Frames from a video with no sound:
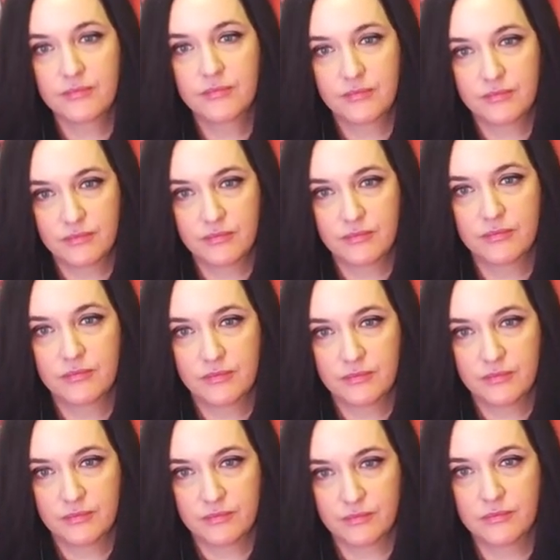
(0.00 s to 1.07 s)

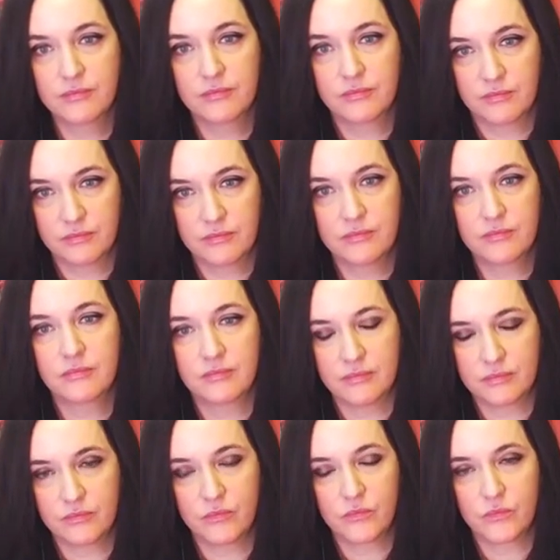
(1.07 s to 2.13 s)

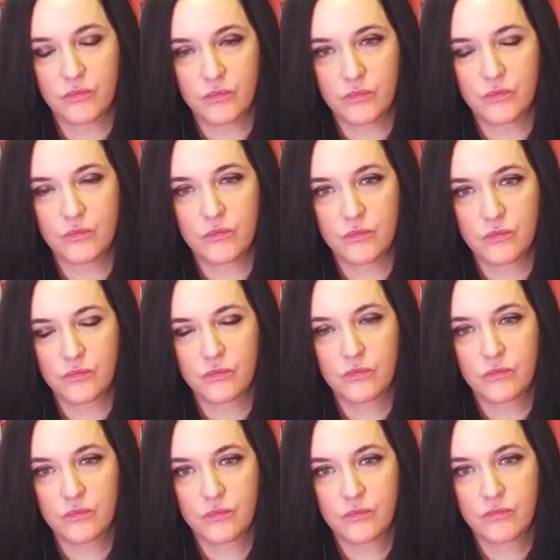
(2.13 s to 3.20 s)

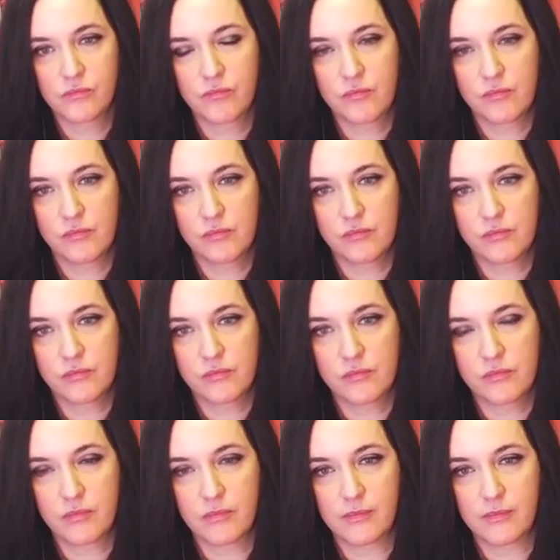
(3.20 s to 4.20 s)
No words are spoken by the person on screen.